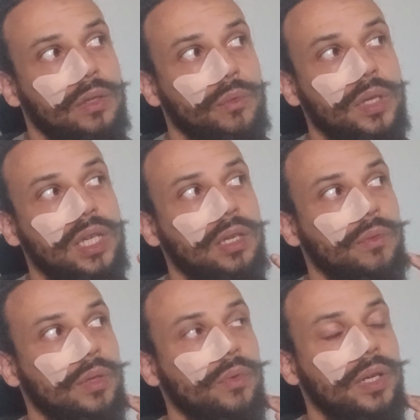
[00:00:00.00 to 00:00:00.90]

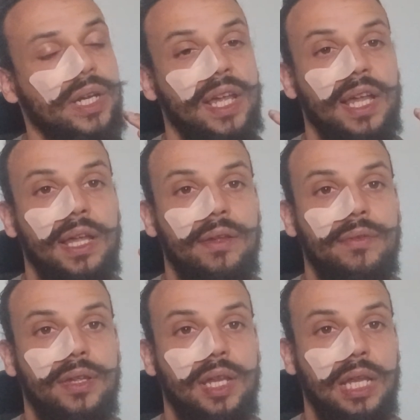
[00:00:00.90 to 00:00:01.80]
we want to
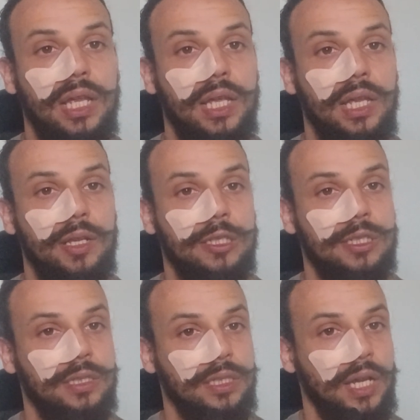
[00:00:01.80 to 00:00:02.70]
have a
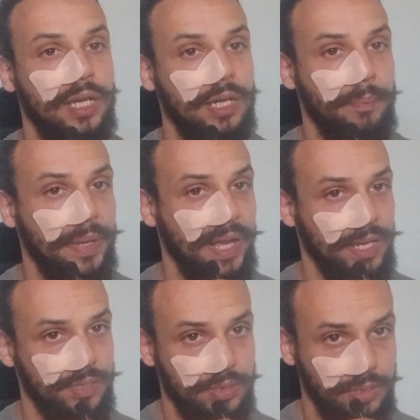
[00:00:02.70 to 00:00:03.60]
sign of
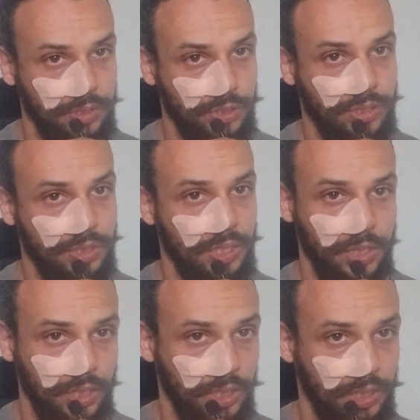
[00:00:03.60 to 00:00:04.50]
passage
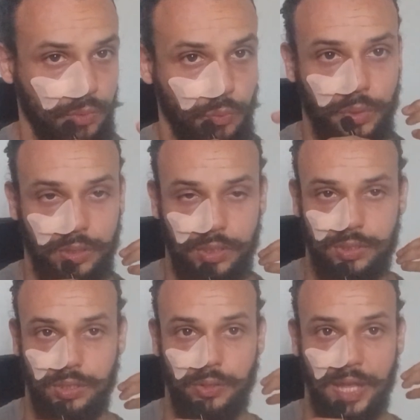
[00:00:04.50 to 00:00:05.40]
and willing
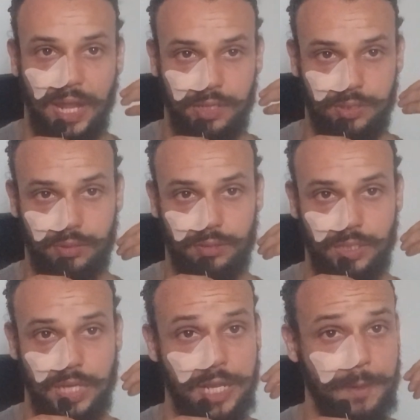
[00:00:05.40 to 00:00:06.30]
to
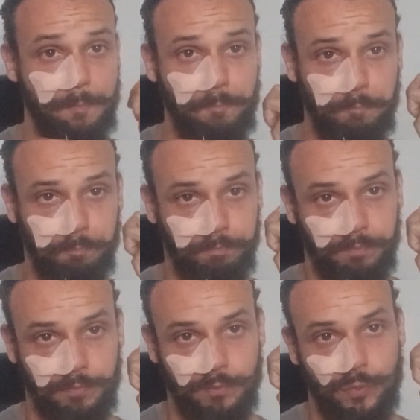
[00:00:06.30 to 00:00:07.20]
actually
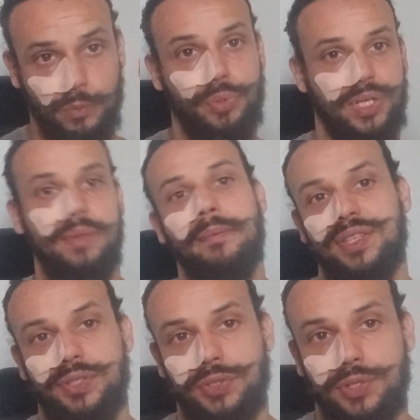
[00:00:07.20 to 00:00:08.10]
bring the
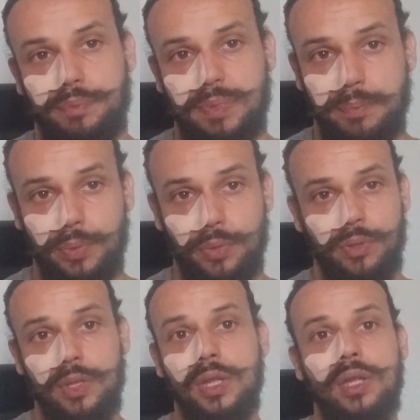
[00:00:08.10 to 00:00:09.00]
message to people.
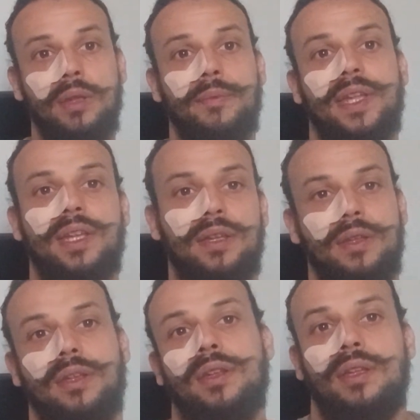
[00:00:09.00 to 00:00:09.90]
Like
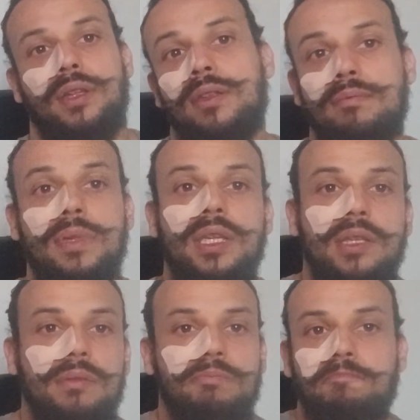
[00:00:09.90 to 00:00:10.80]

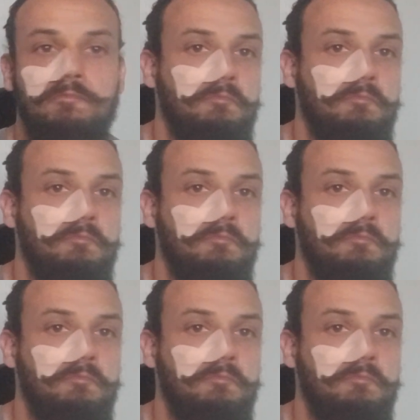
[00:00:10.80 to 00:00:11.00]
me